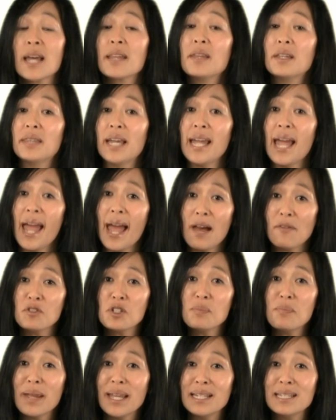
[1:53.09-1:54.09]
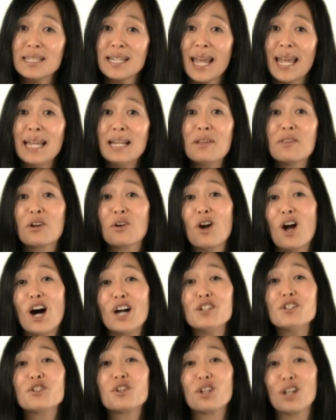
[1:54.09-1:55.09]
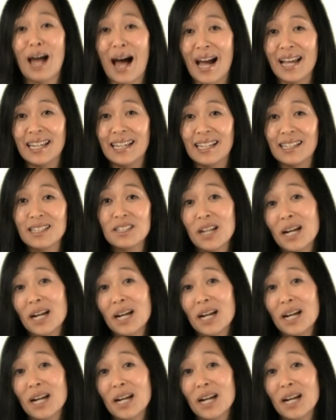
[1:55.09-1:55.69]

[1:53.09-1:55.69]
that they have to maintain their underlying